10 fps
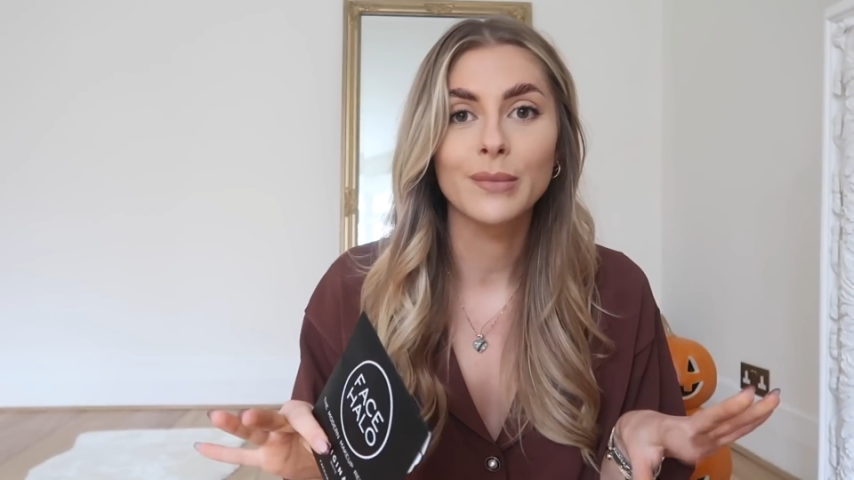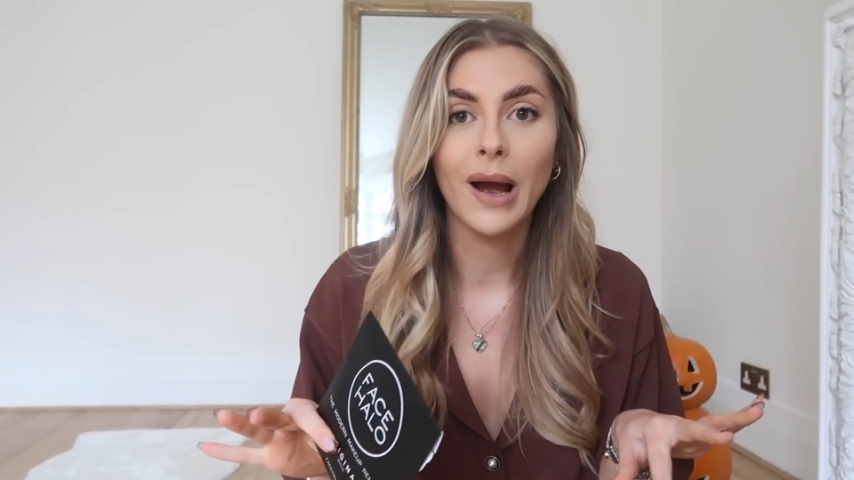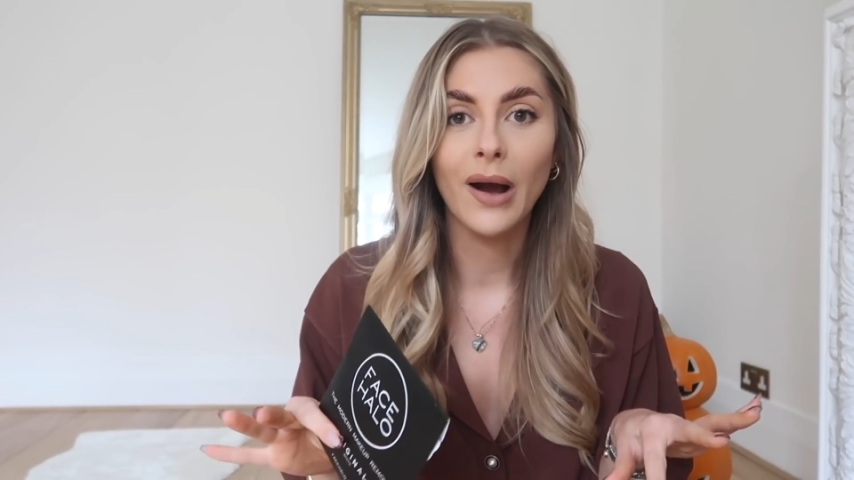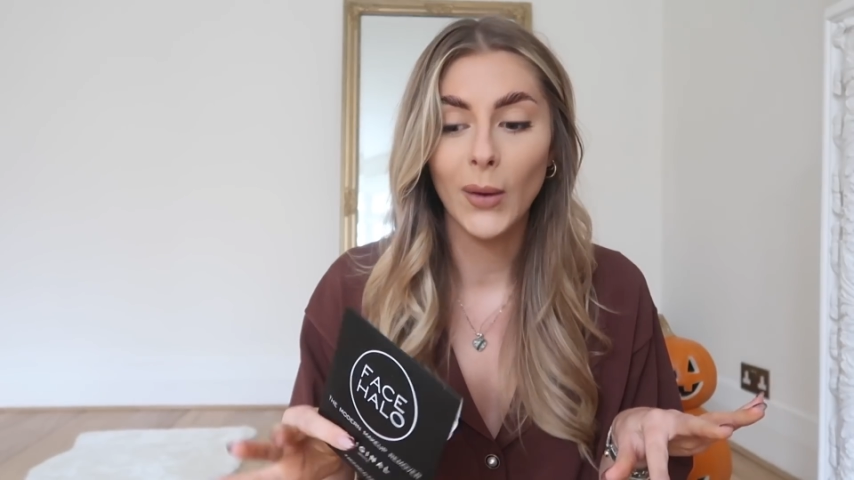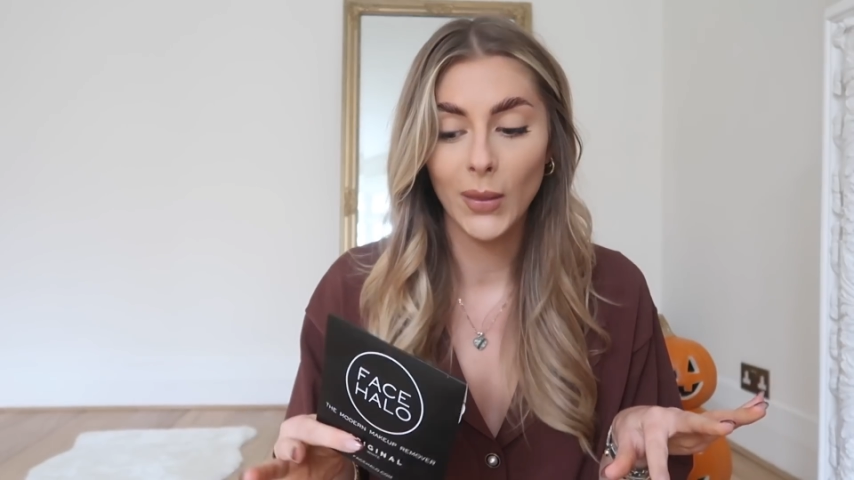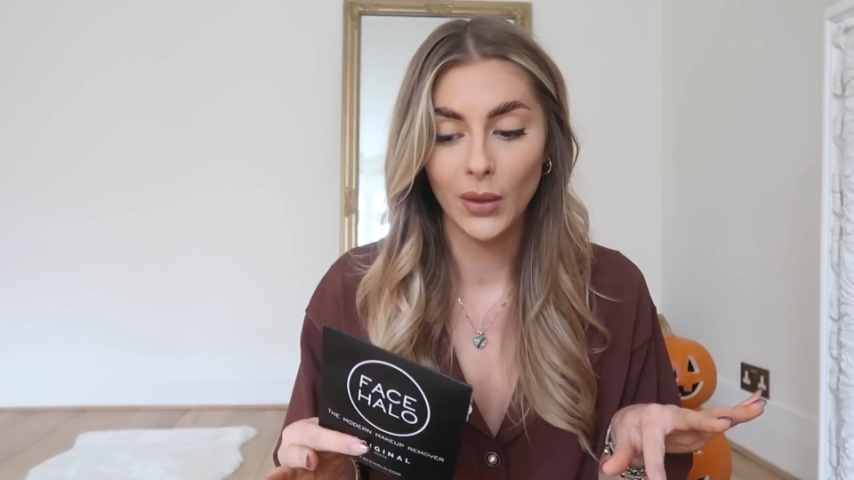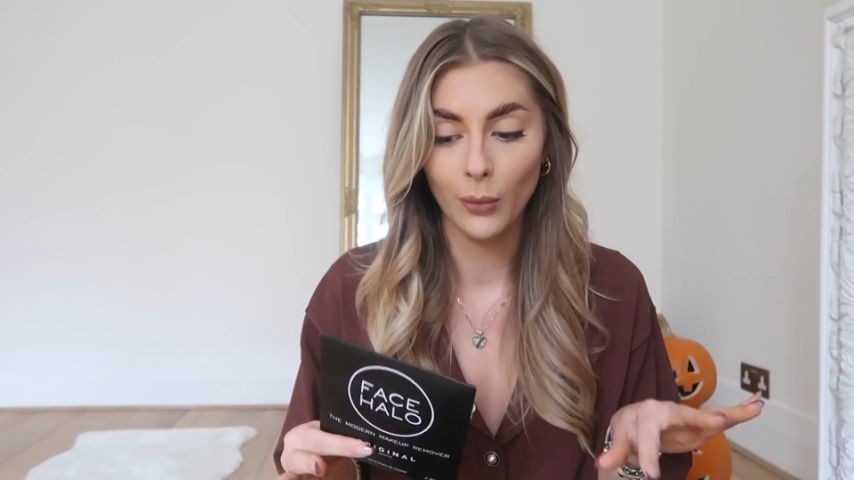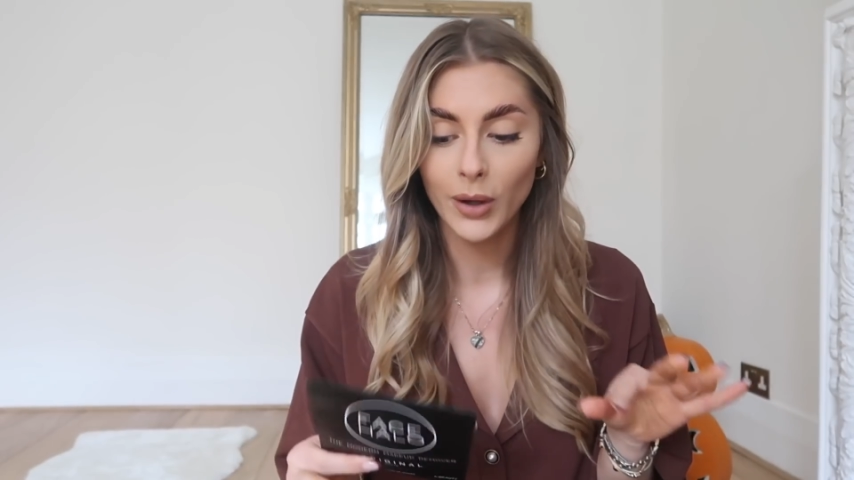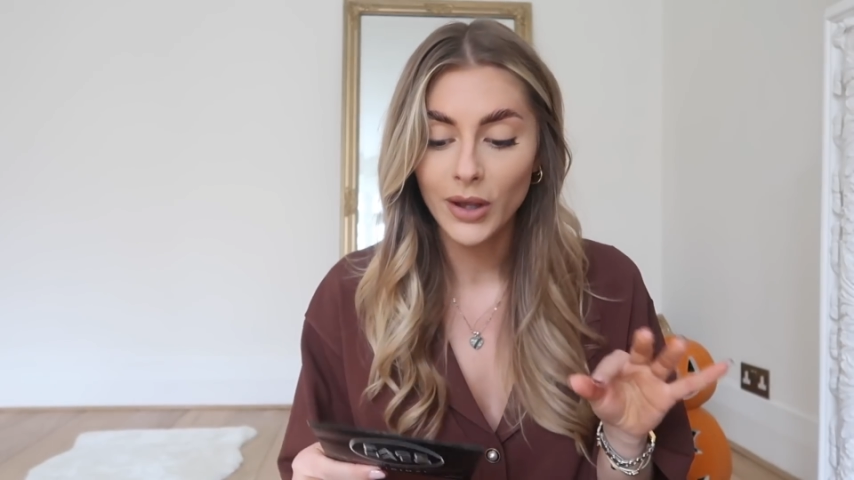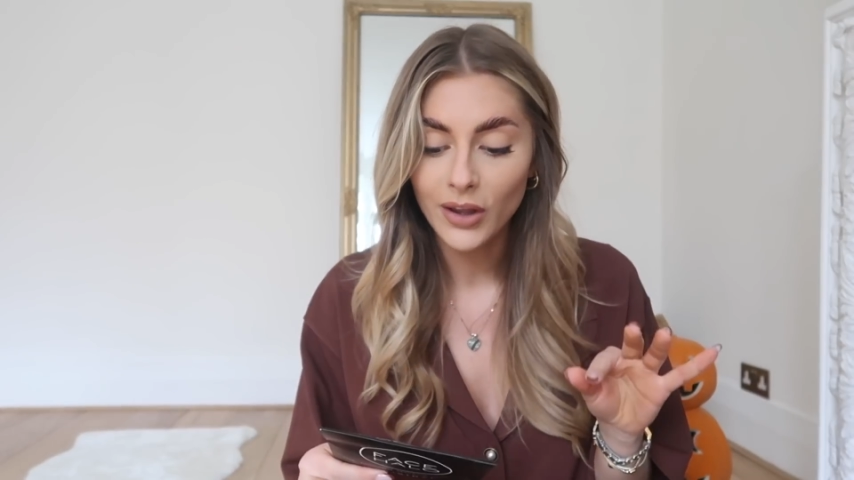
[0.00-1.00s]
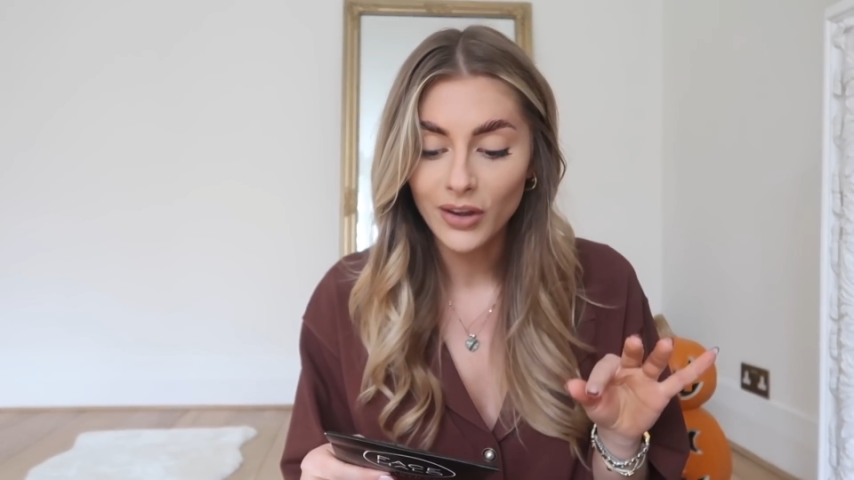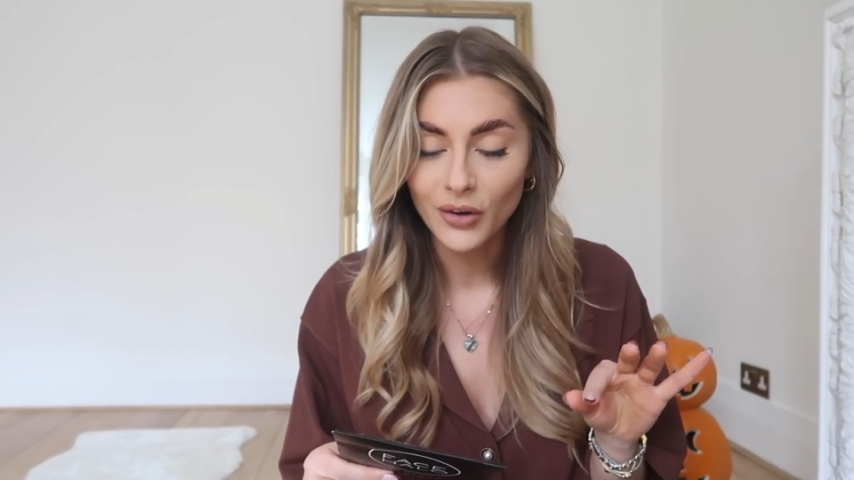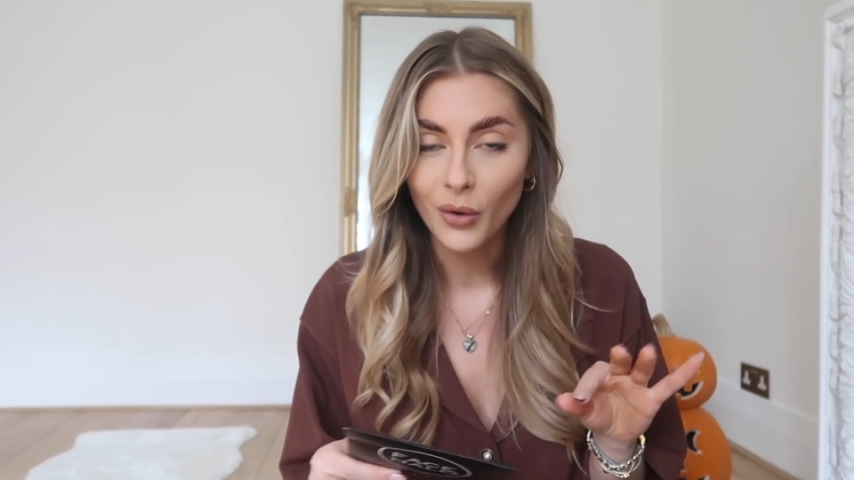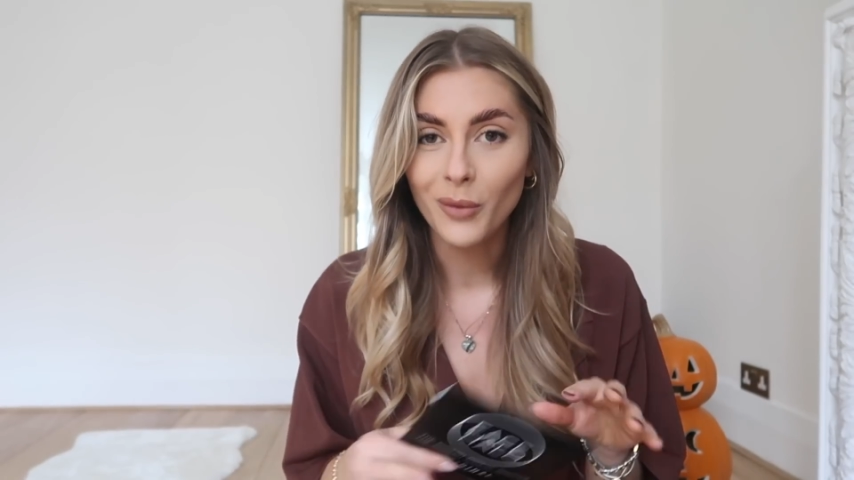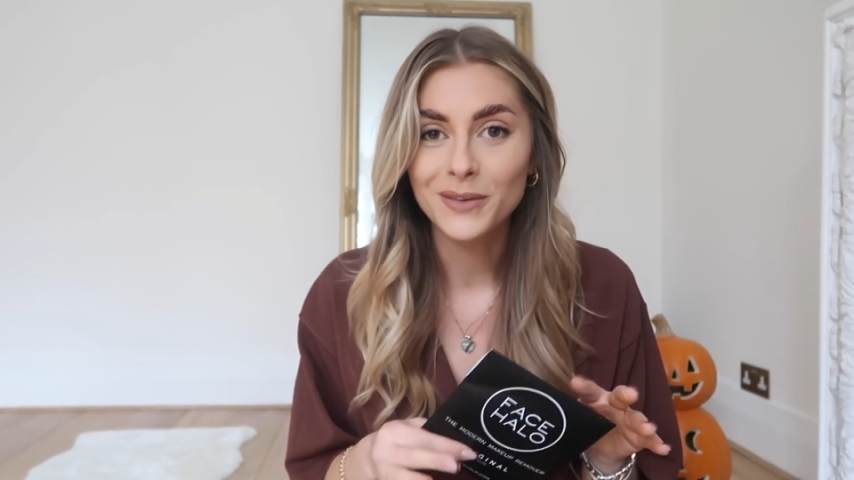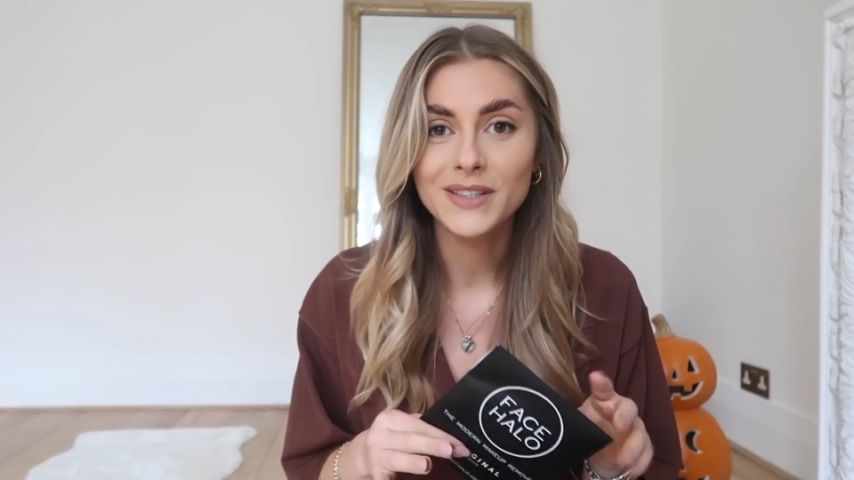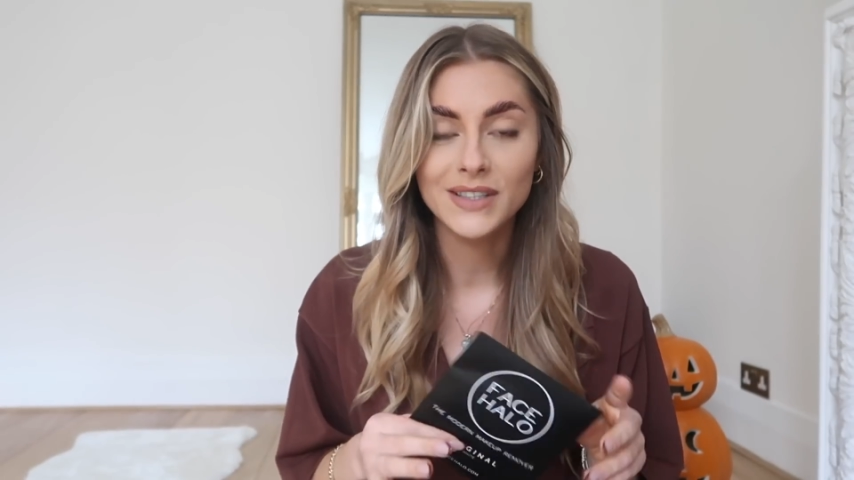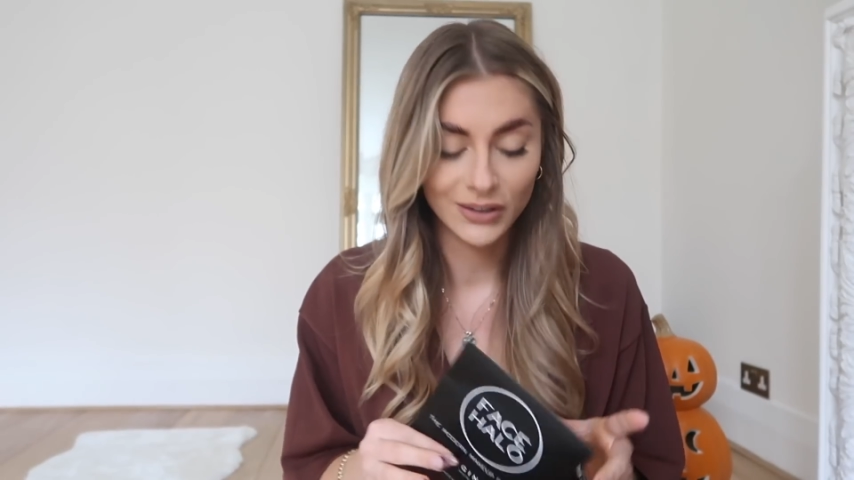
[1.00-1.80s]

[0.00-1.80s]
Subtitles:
about the world or wants